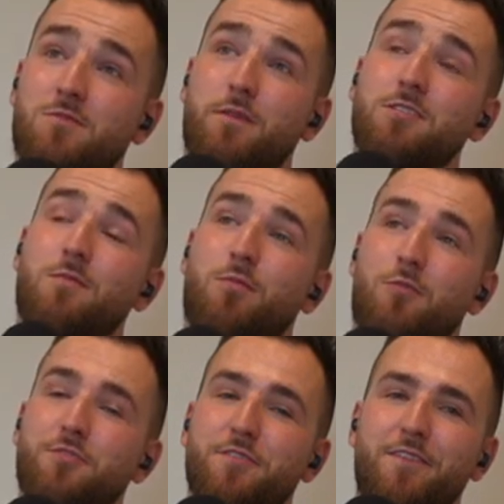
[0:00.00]
for myself
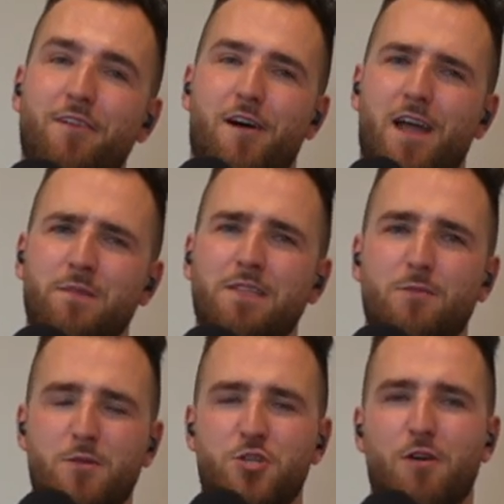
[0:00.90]
personally, I am a little bit
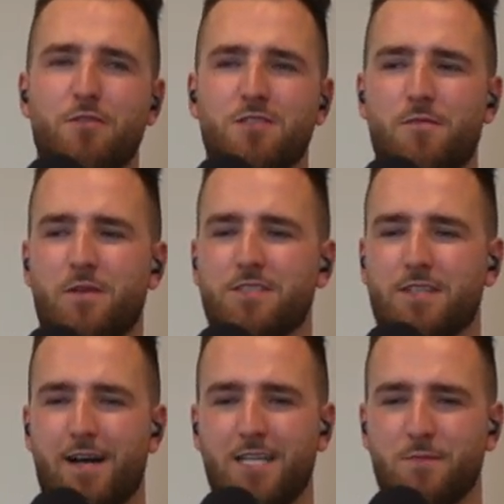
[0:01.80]
jealous of him because the
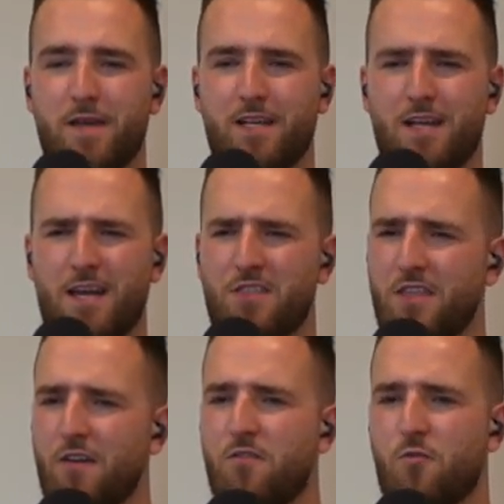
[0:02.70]
guy's making, I think,
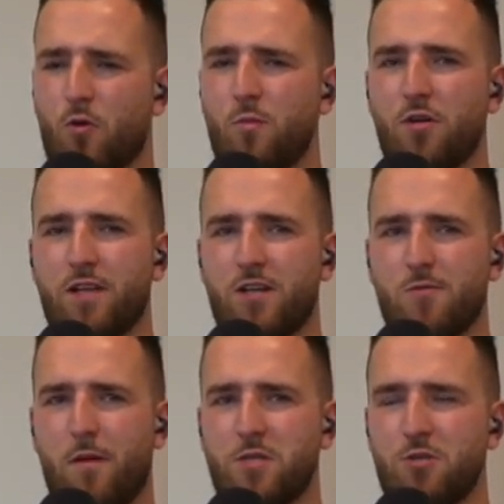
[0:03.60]
$4 million a year,
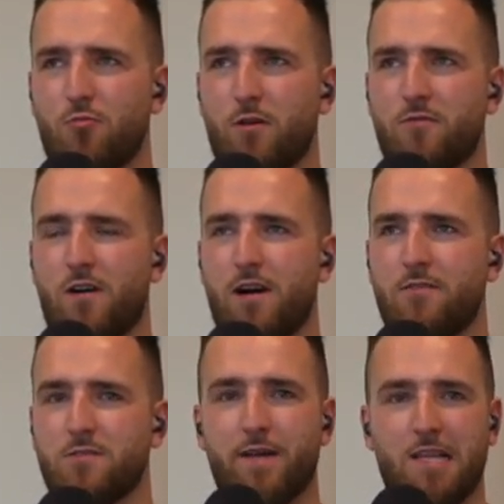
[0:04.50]
maybe 2.5. He's
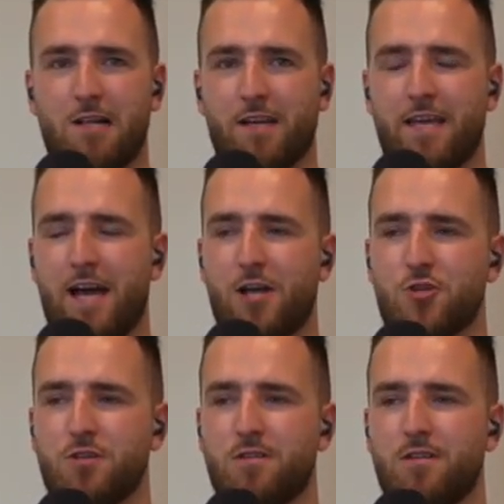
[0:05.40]
making a lot of cash.
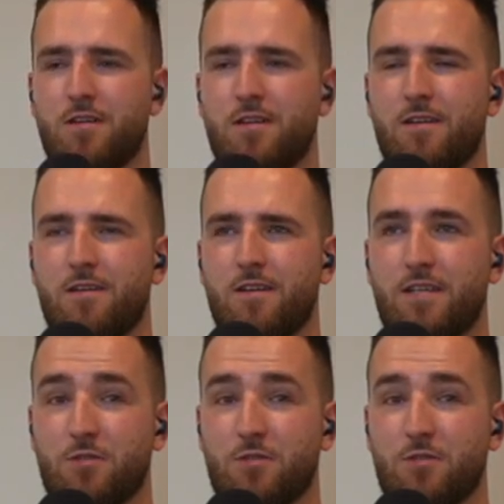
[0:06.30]
He's